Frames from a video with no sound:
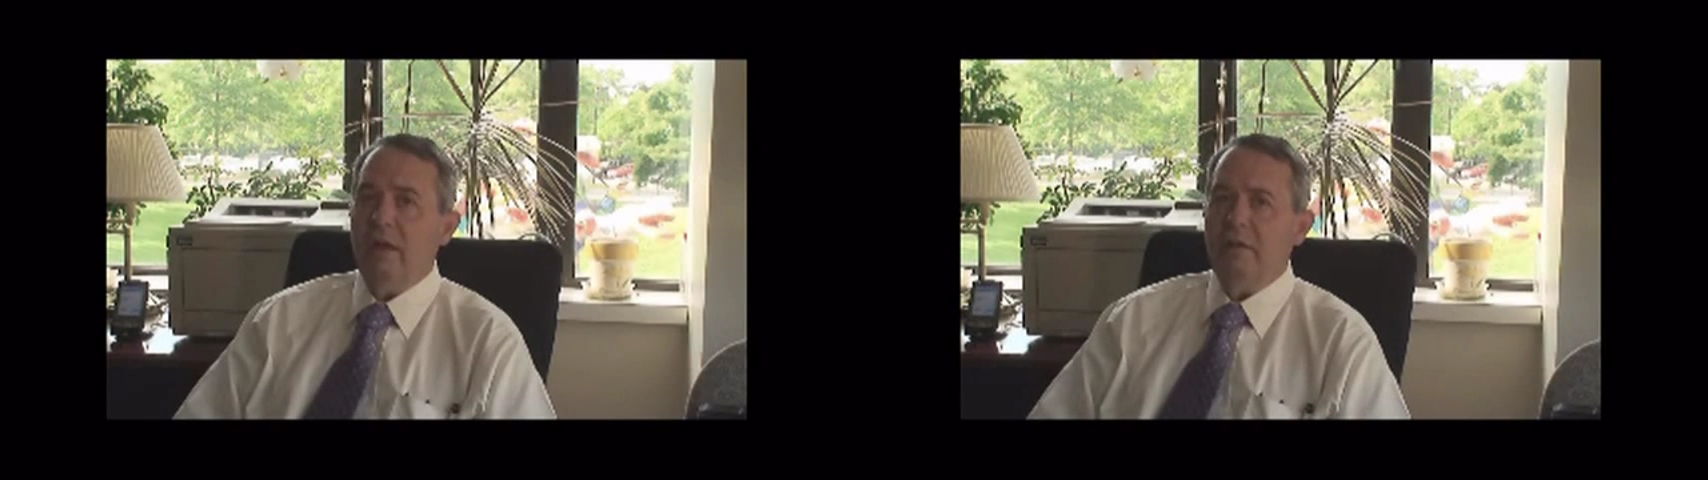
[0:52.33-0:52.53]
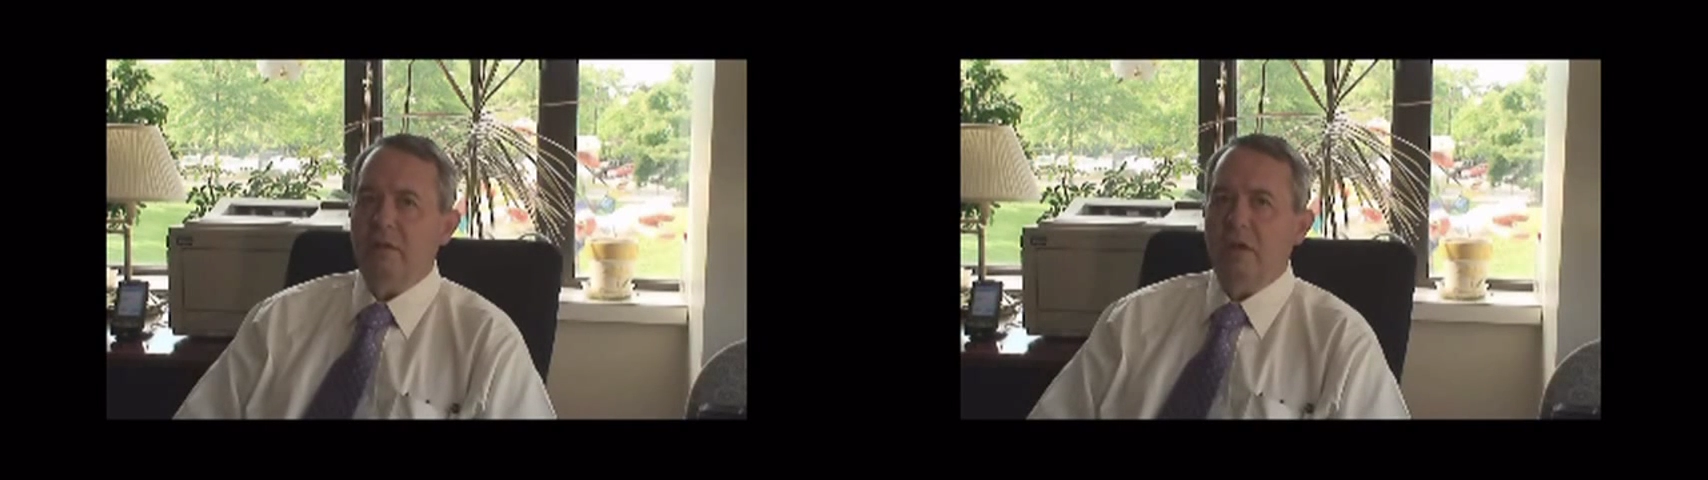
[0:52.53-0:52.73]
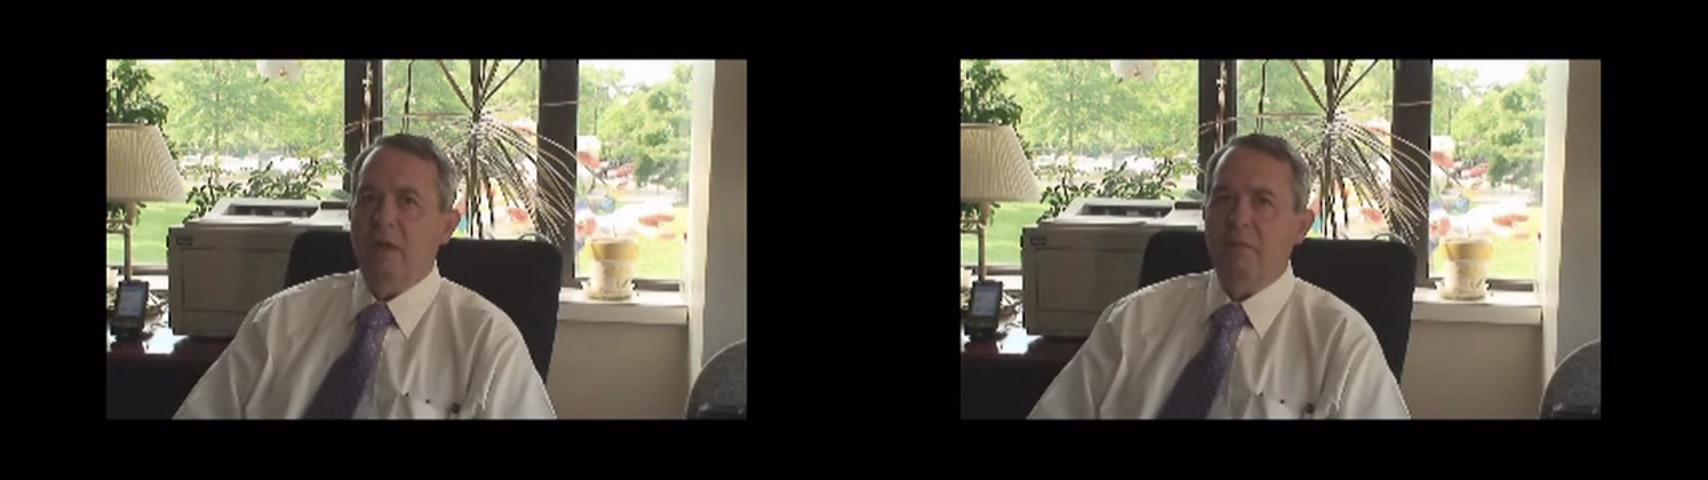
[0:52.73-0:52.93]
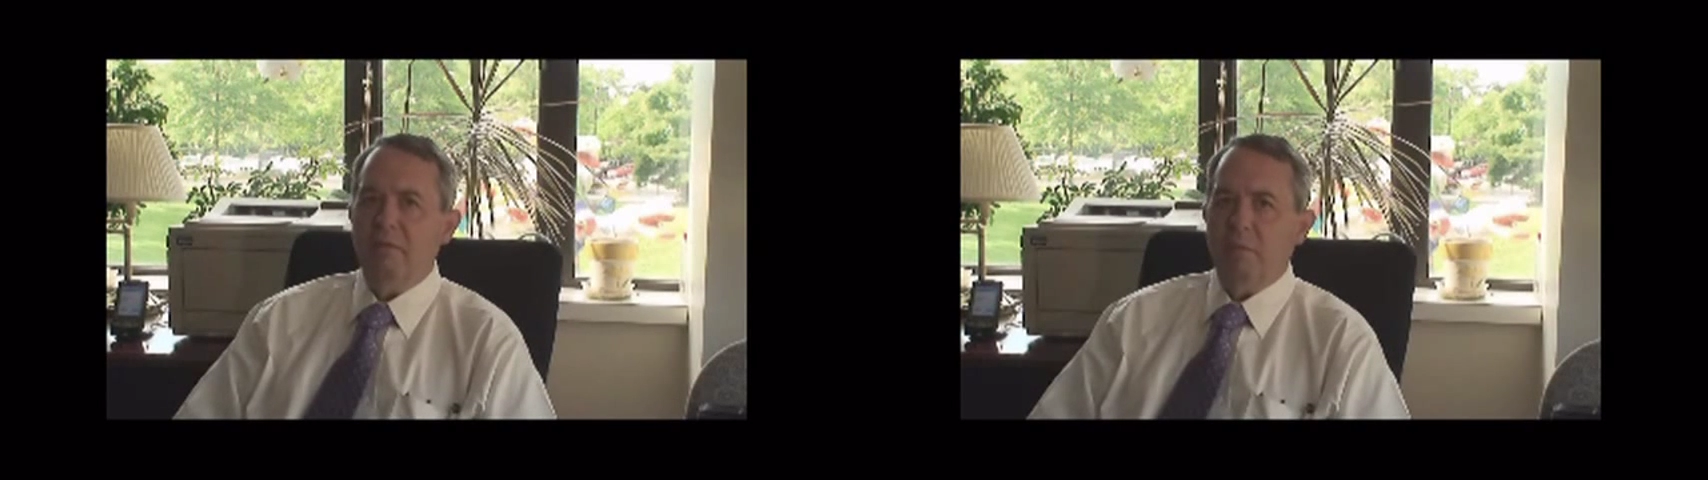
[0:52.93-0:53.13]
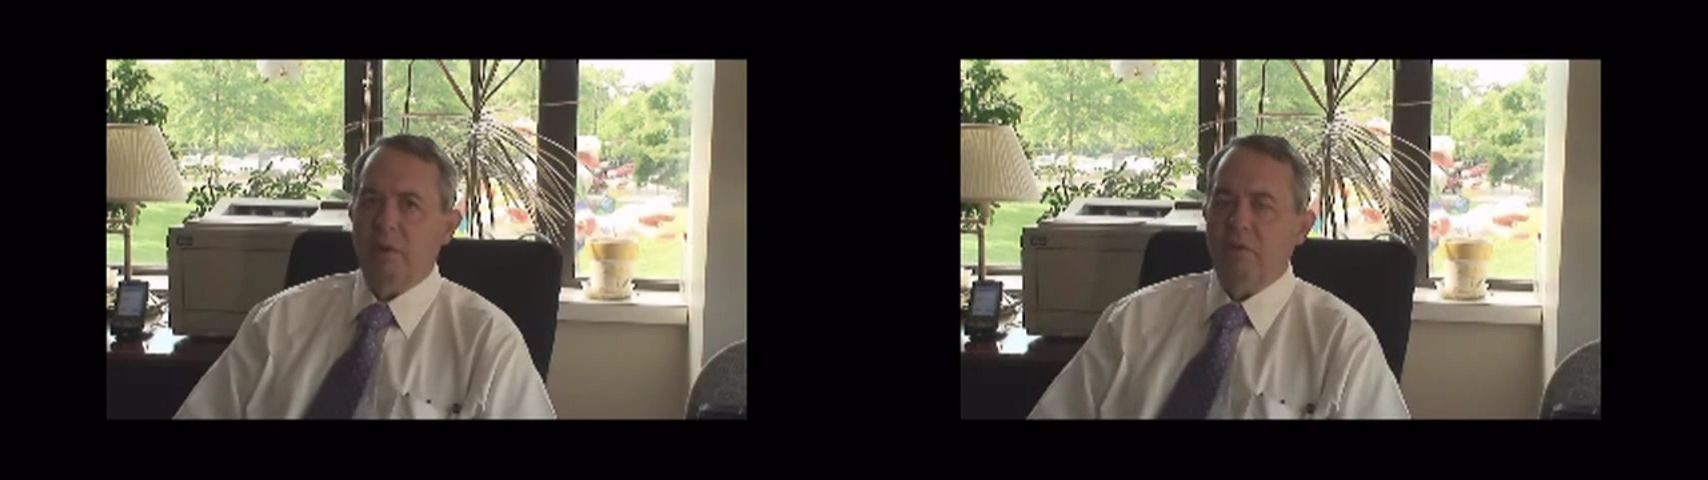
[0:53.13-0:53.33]
at the time
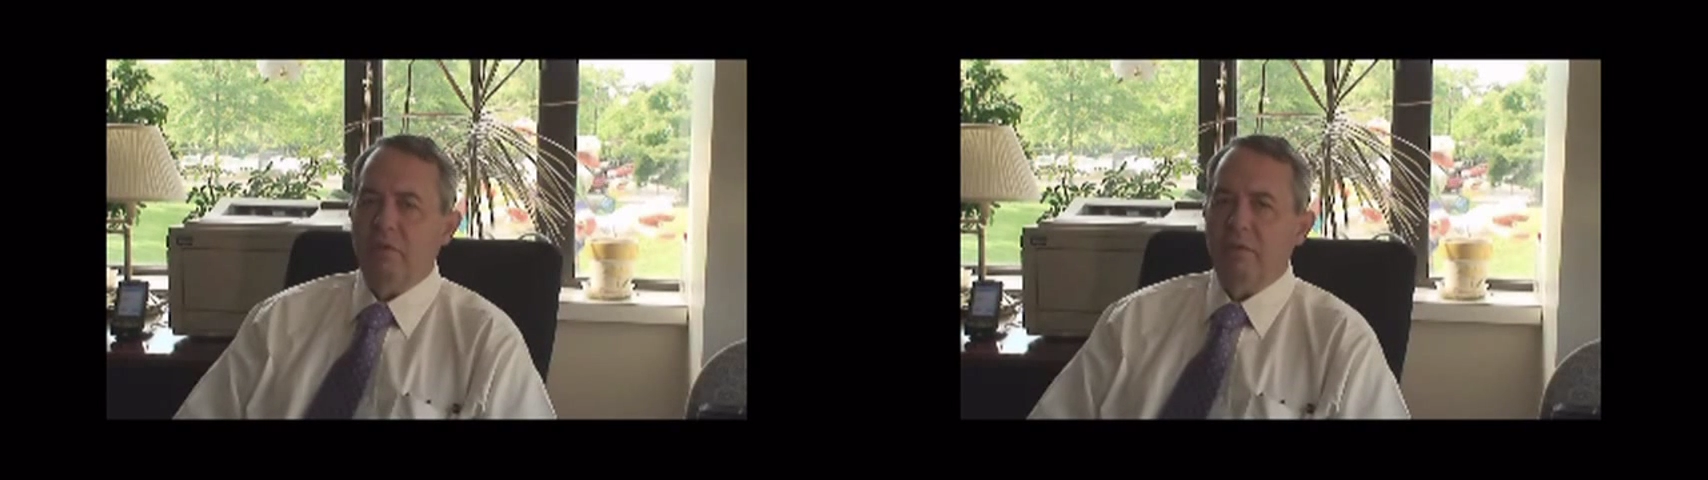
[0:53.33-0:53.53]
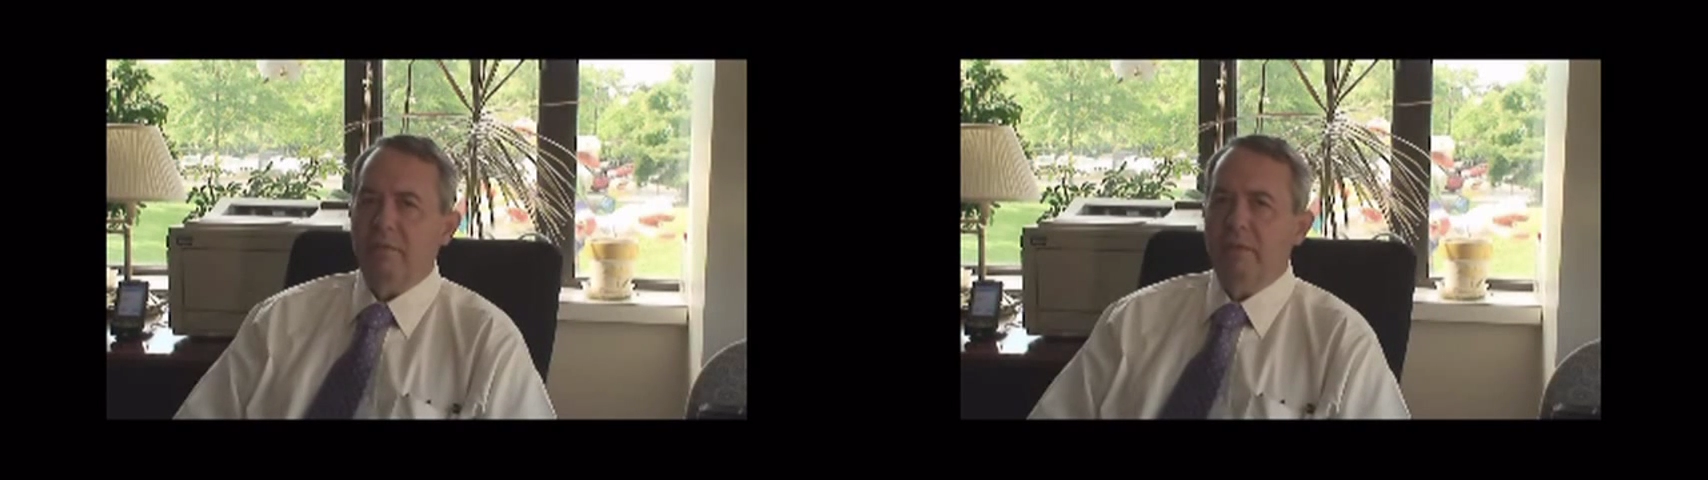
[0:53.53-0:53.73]
of birth.